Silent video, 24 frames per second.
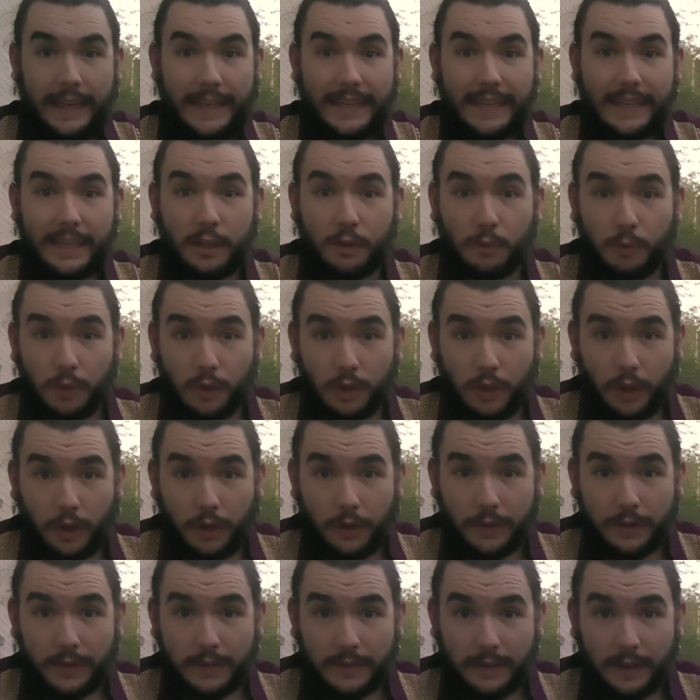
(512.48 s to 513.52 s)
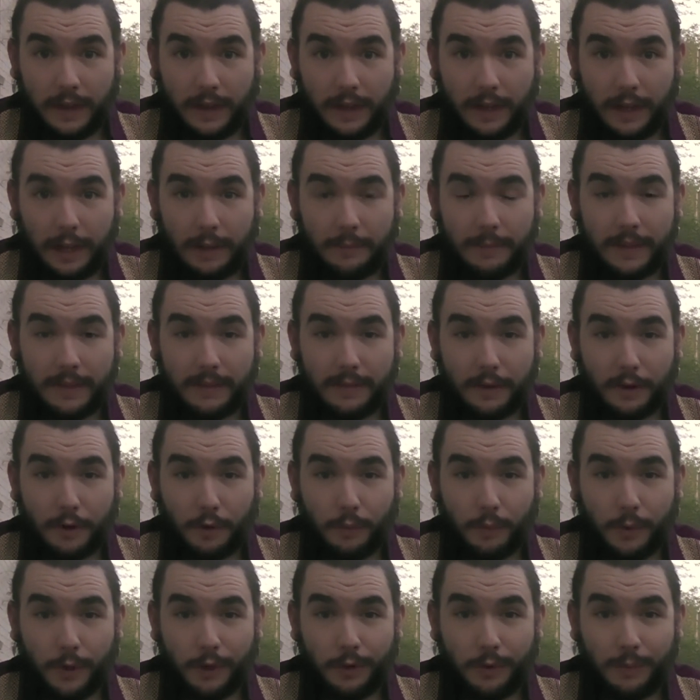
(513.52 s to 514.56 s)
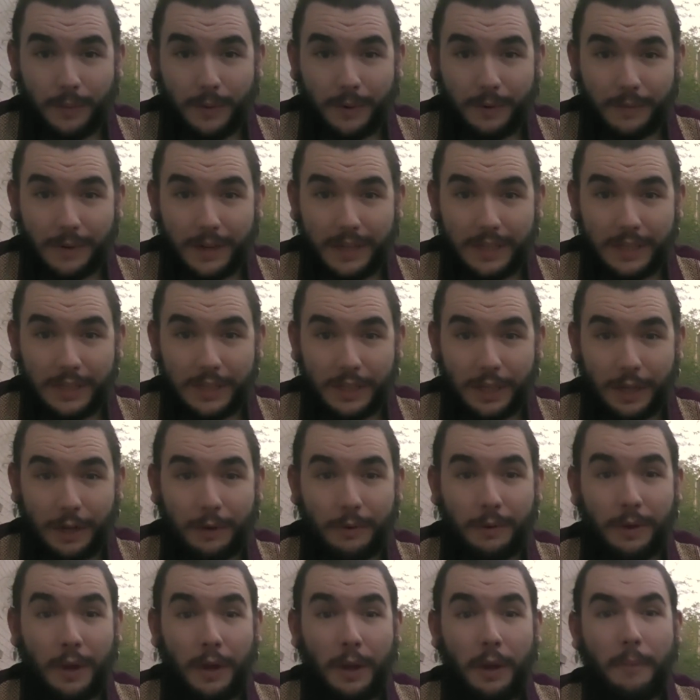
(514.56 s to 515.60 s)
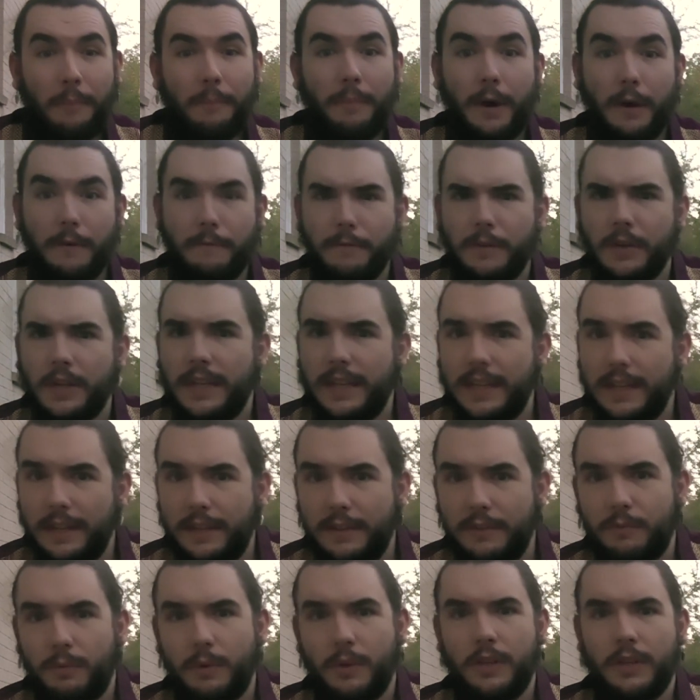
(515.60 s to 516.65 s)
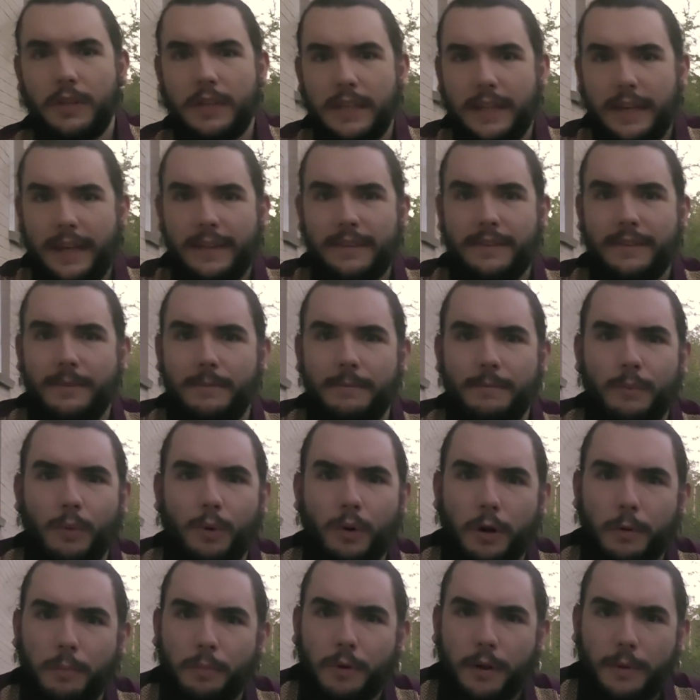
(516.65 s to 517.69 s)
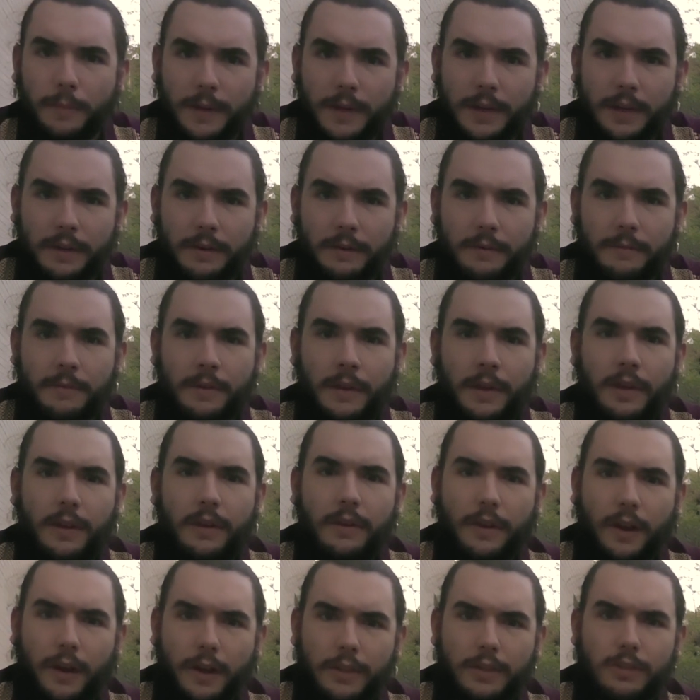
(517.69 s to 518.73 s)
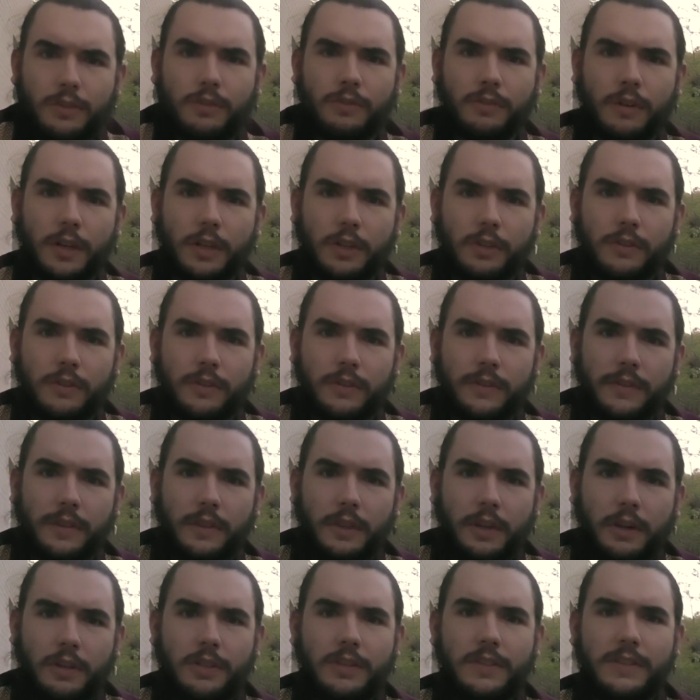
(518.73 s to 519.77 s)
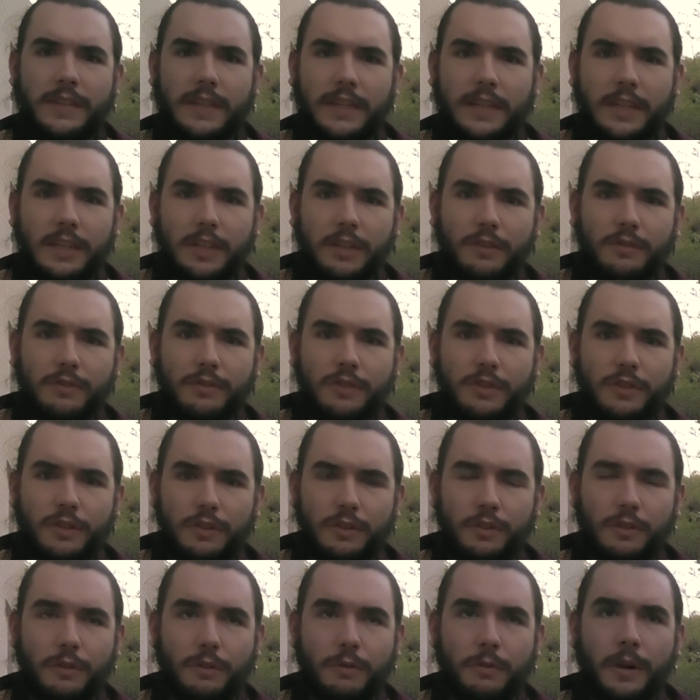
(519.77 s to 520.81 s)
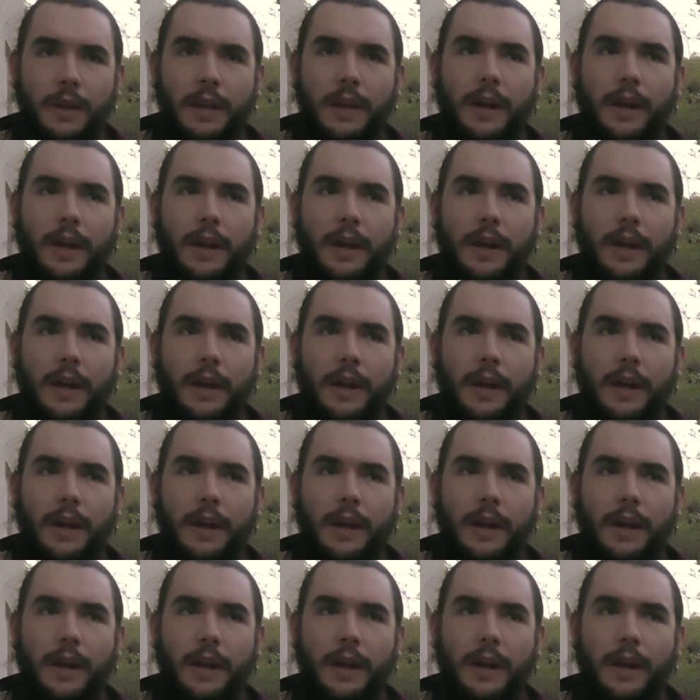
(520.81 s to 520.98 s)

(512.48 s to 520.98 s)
equal all the time. That's not a one-to-one ratio. But for kids, we're looking at some more primitive knowledge structures, and they're just getting used to